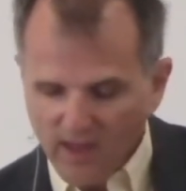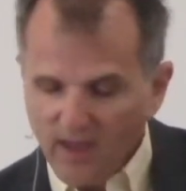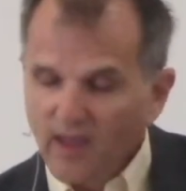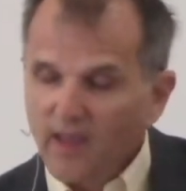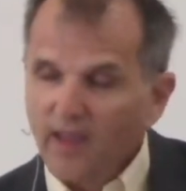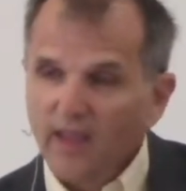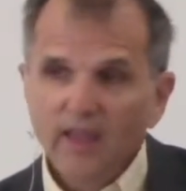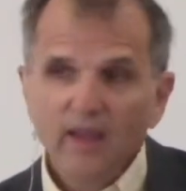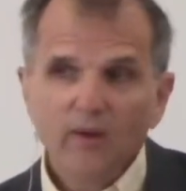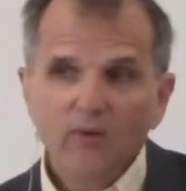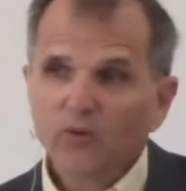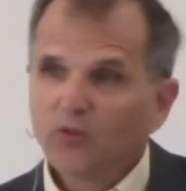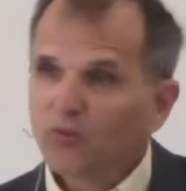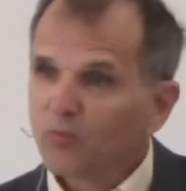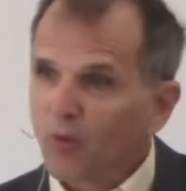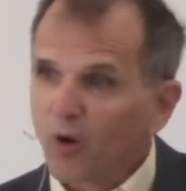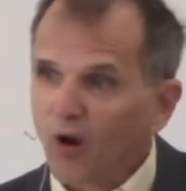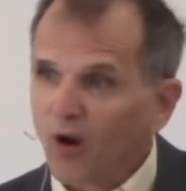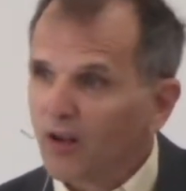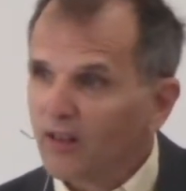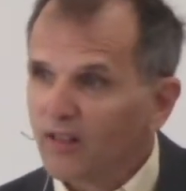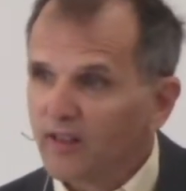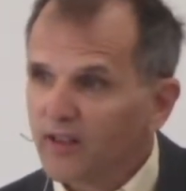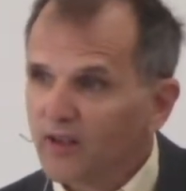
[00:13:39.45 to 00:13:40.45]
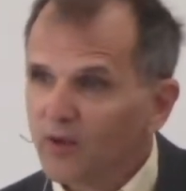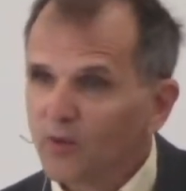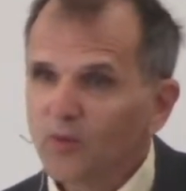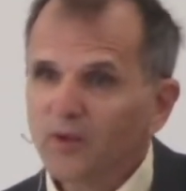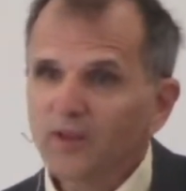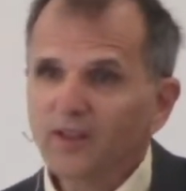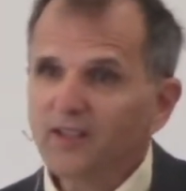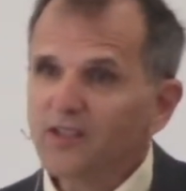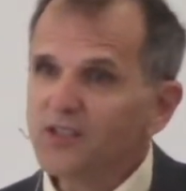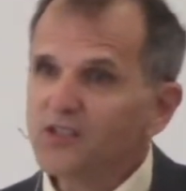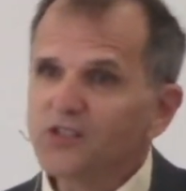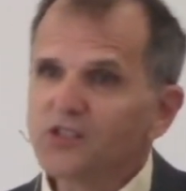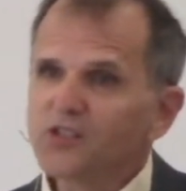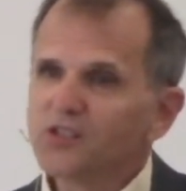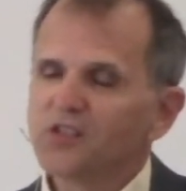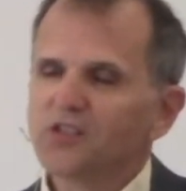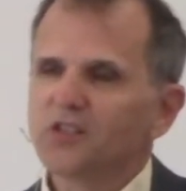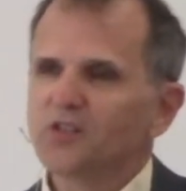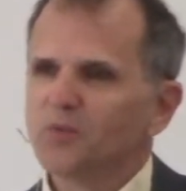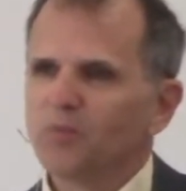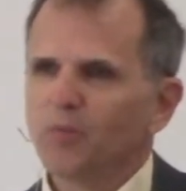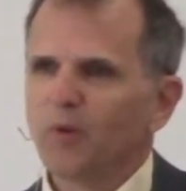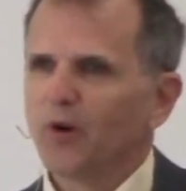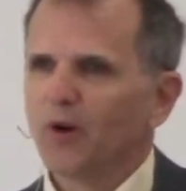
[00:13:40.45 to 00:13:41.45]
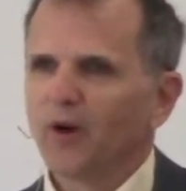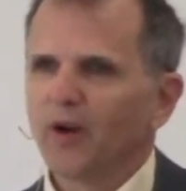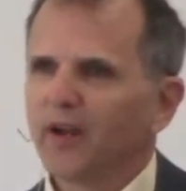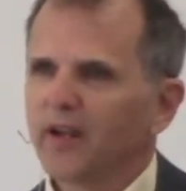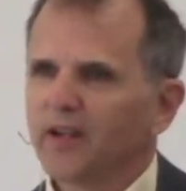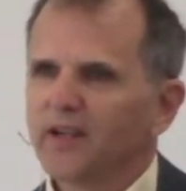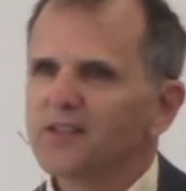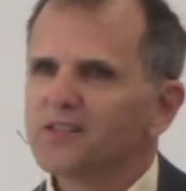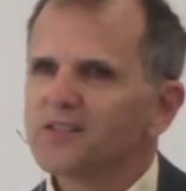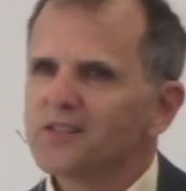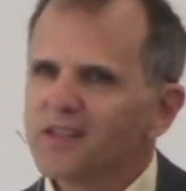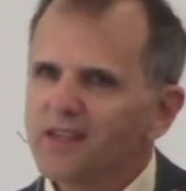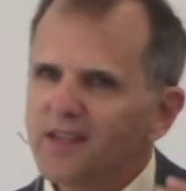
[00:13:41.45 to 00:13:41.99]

It was partly a religious experience.